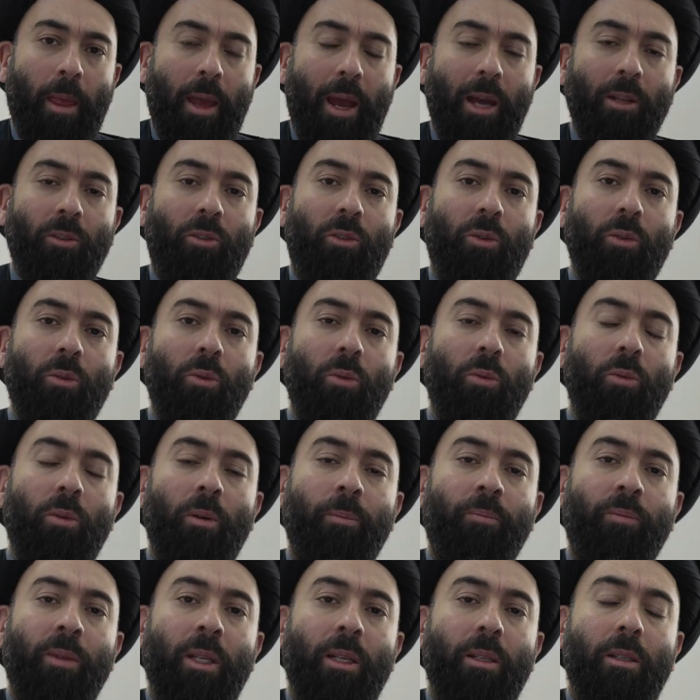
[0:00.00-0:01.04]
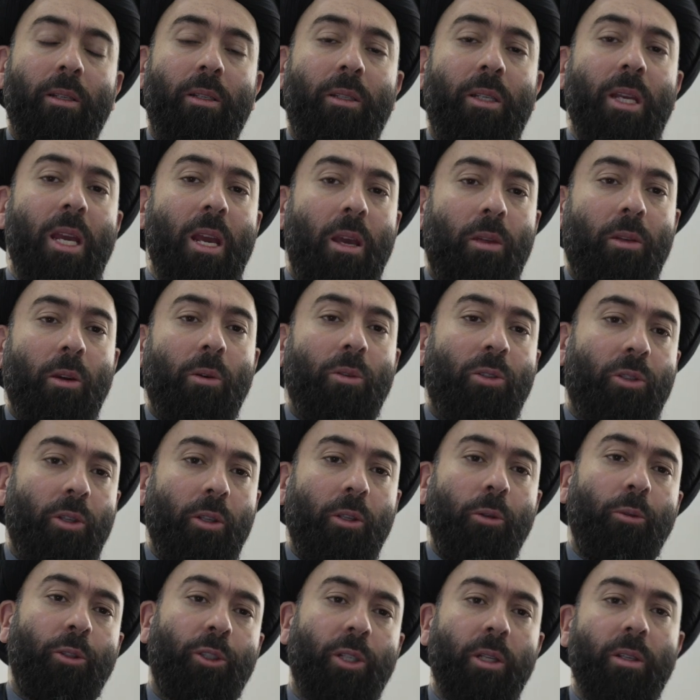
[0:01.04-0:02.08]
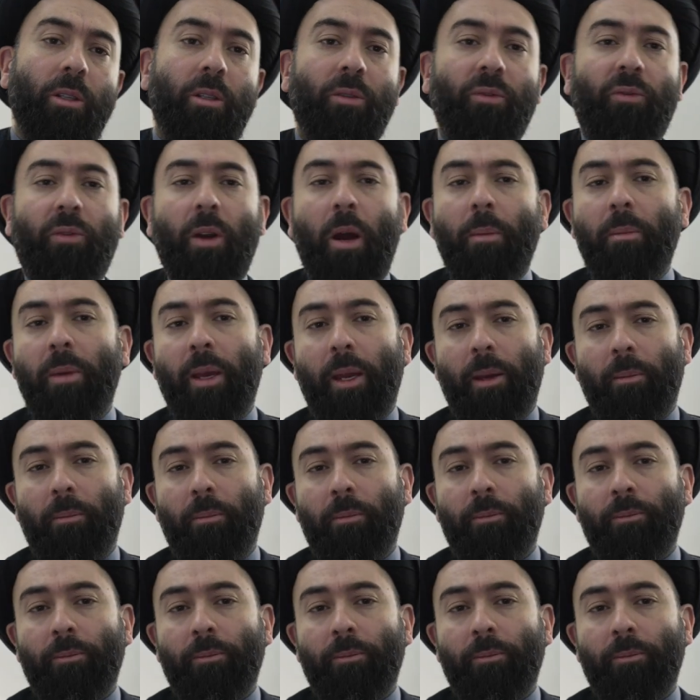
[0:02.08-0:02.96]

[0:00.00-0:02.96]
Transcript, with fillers: and to seek those solutions from him.